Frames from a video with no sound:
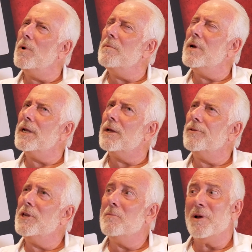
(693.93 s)
Well, Mike, I
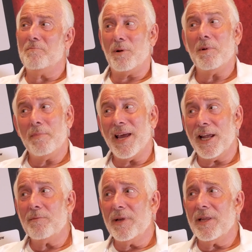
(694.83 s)
think you might probably be
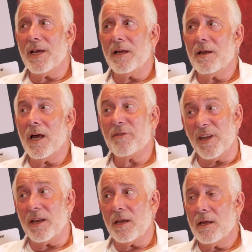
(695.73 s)
ahead of me there, I think.